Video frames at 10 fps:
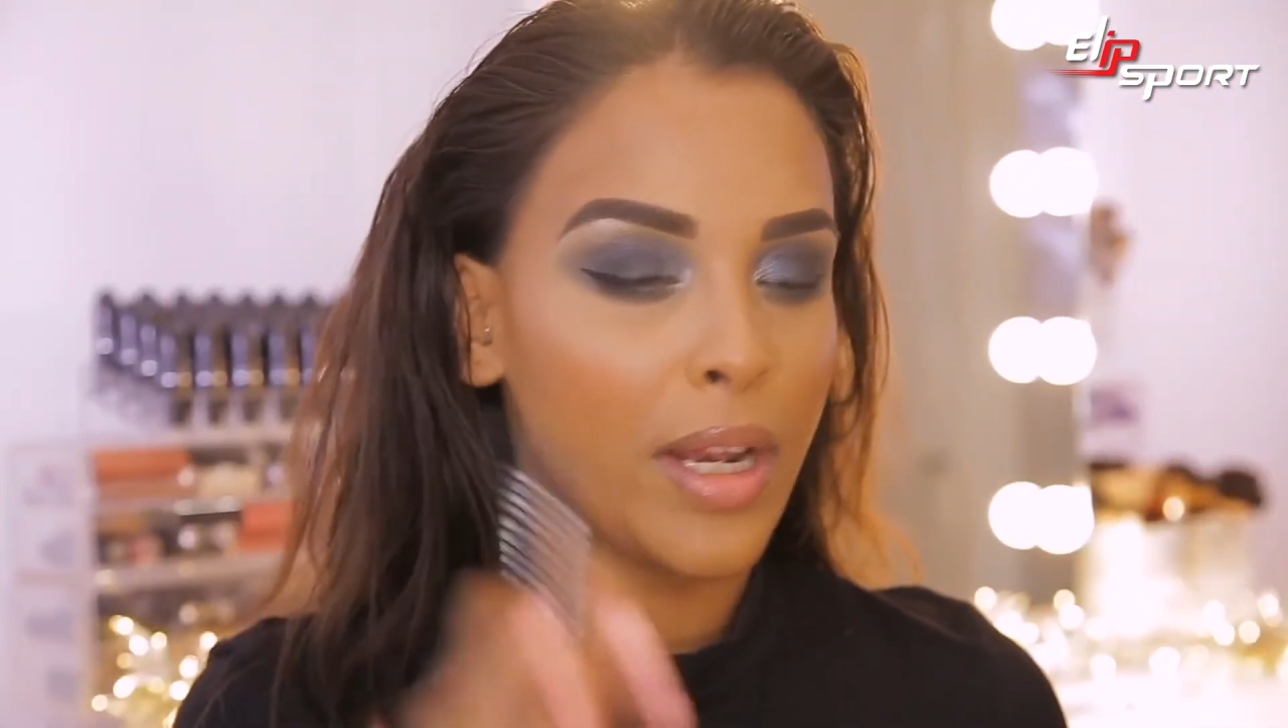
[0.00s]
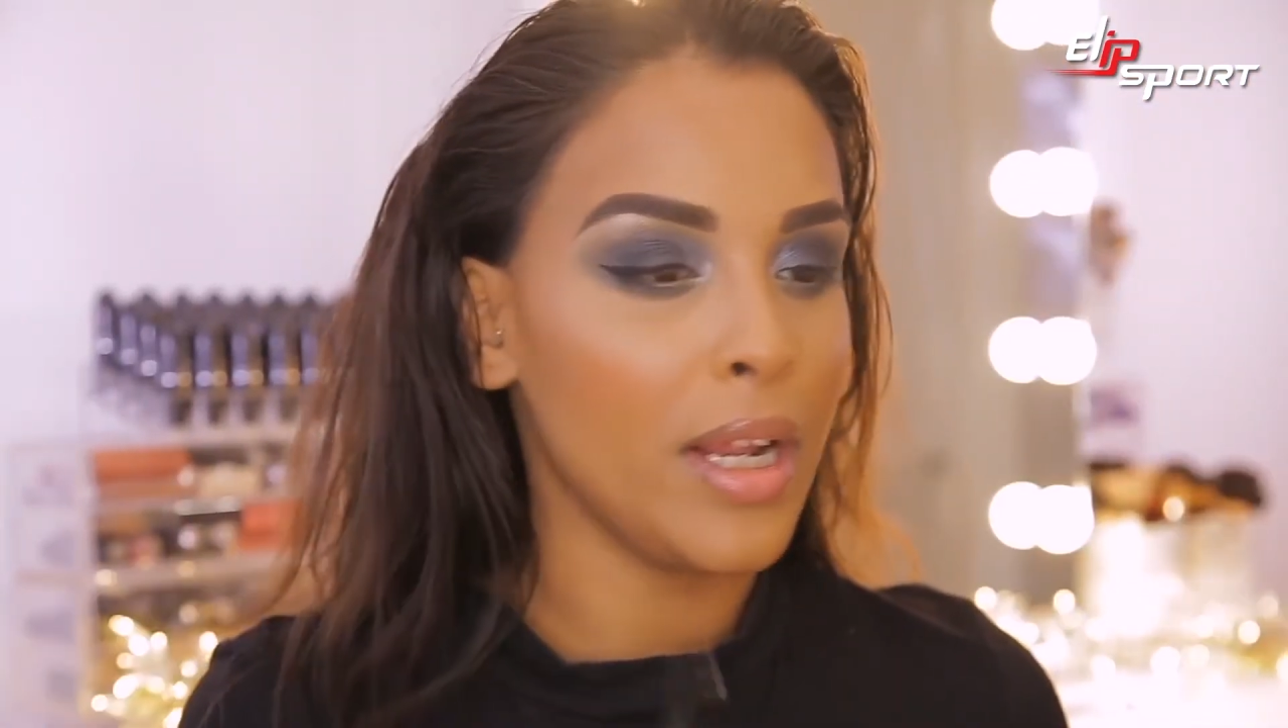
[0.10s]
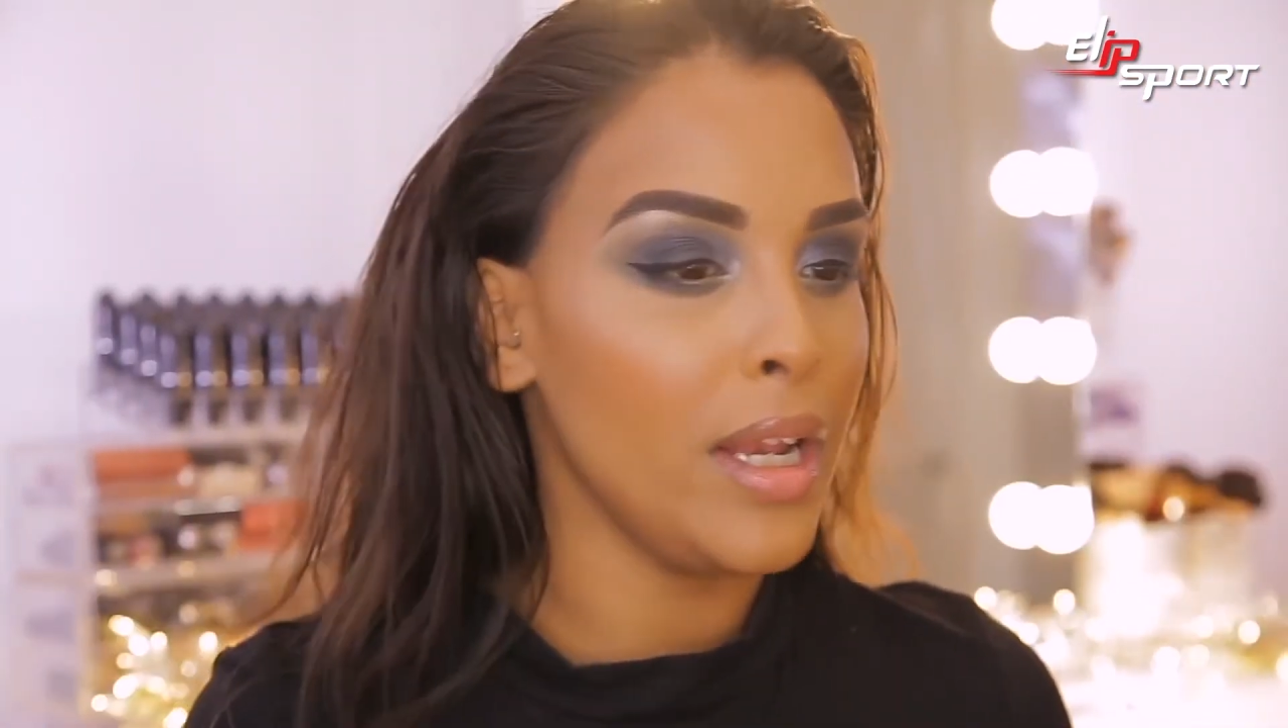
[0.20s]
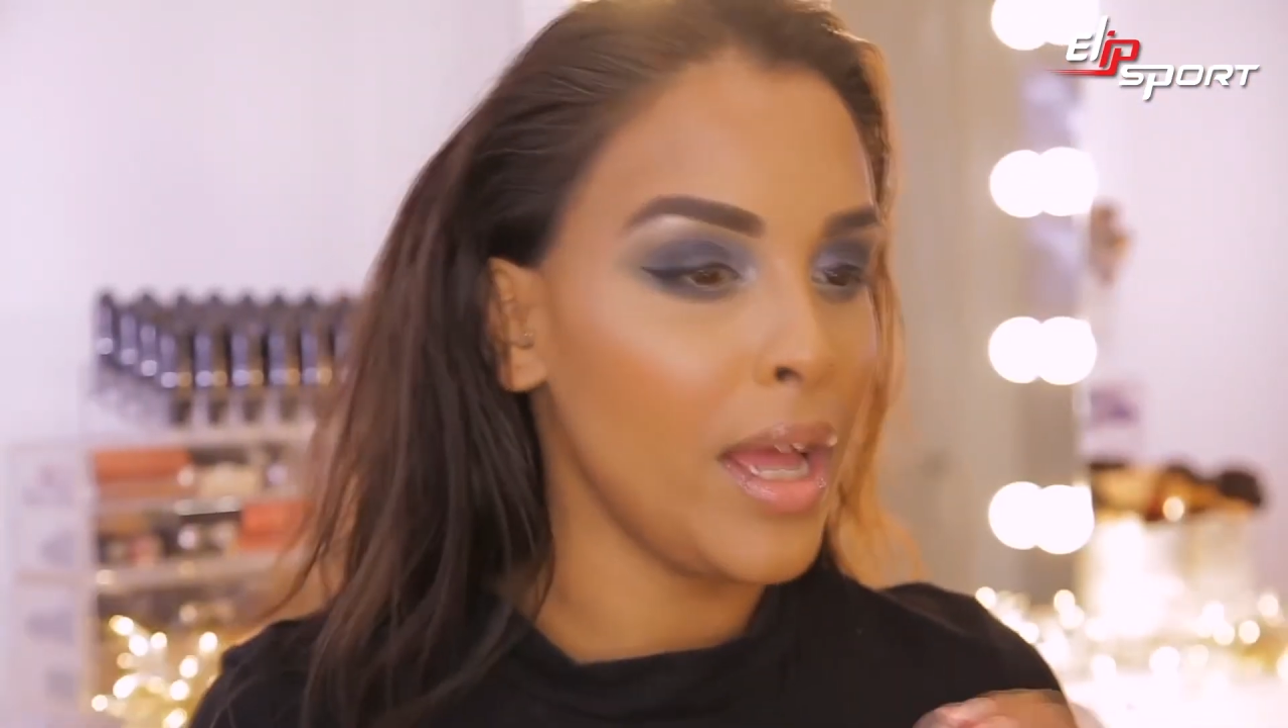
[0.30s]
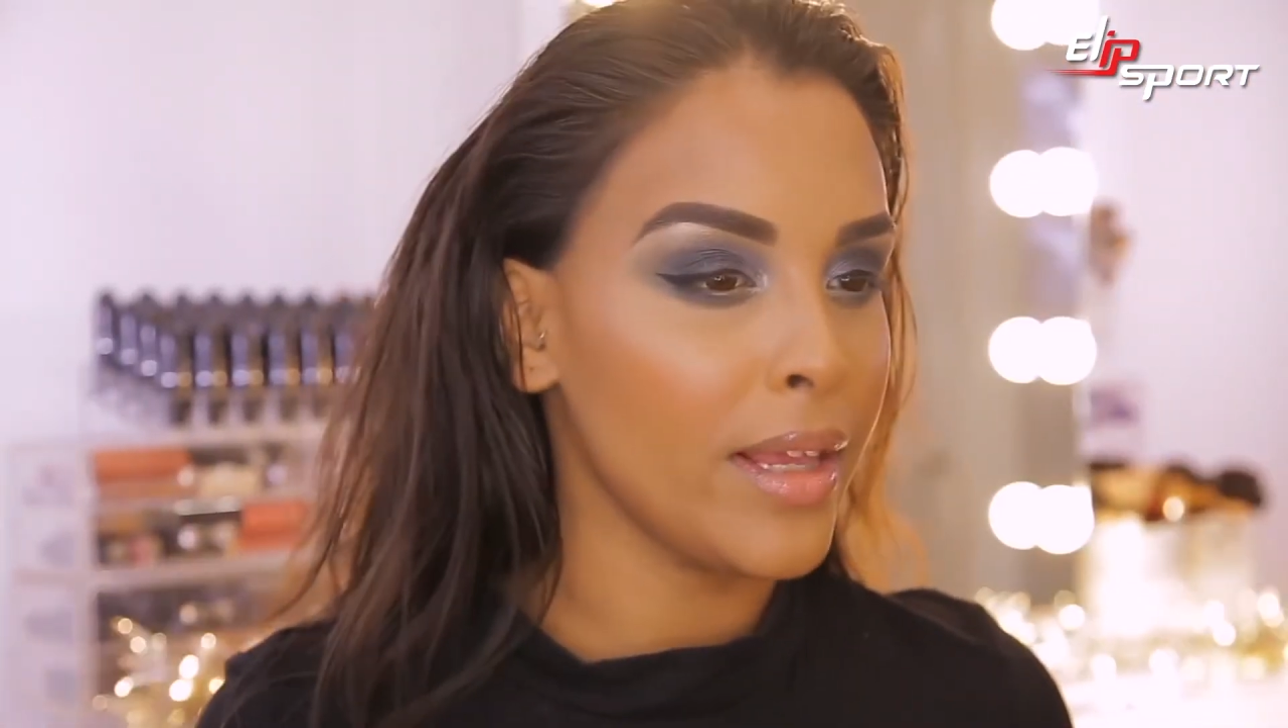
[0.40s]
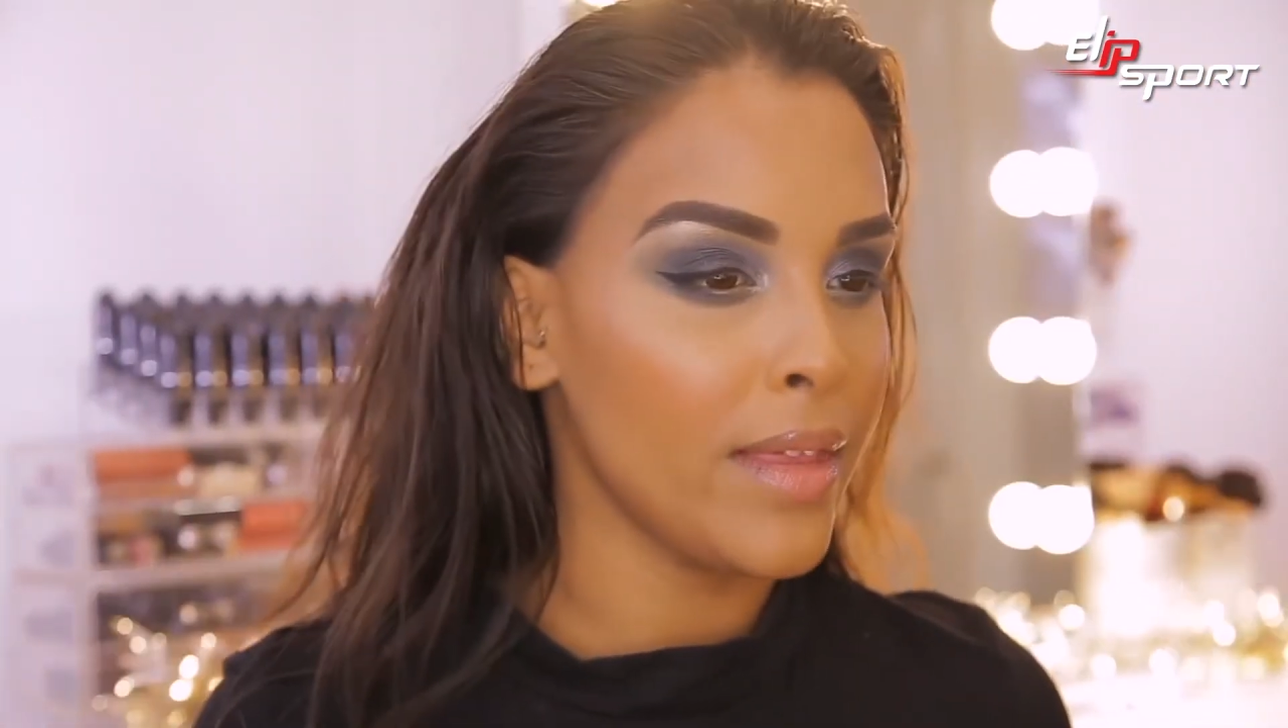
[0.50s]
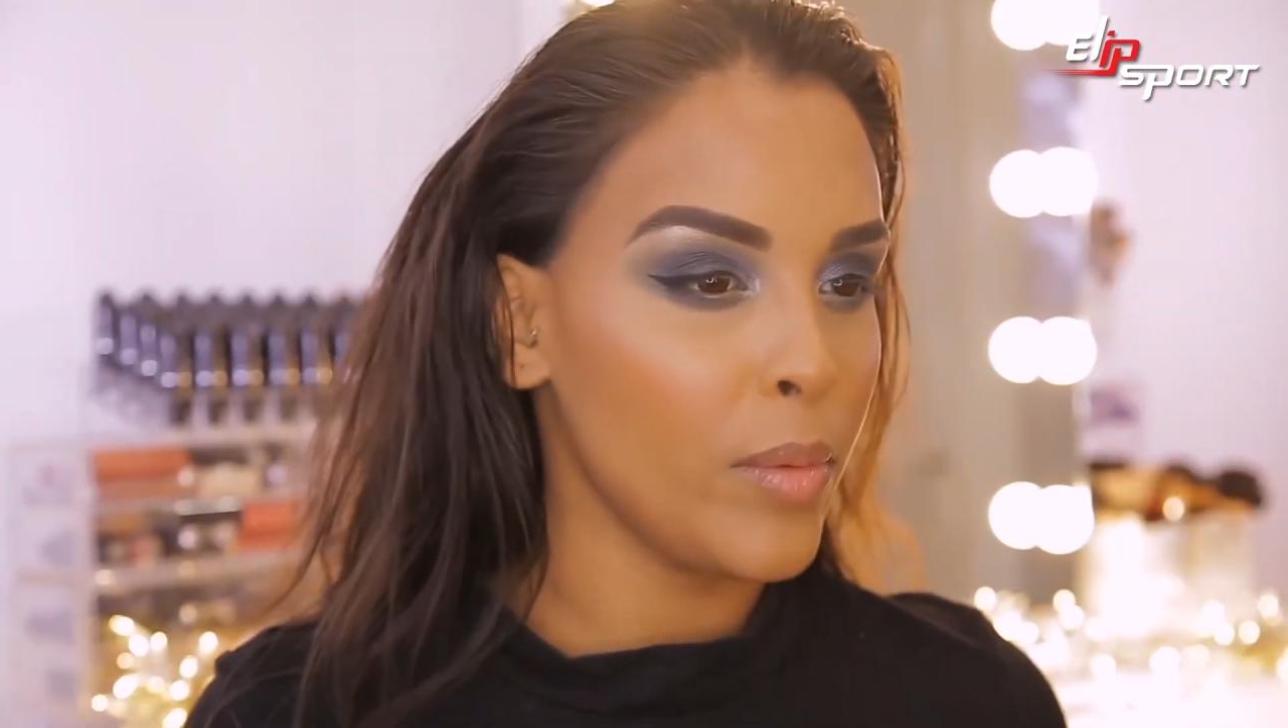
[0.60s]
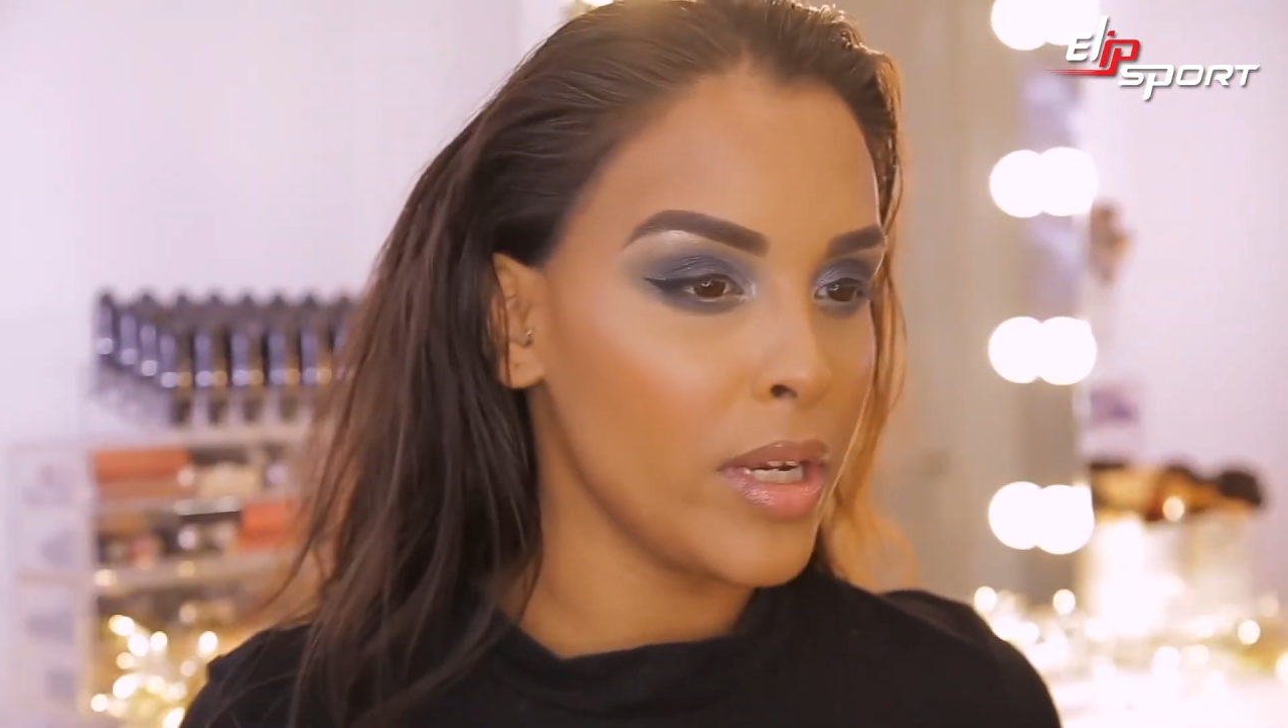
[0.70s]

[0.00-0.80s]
and I like that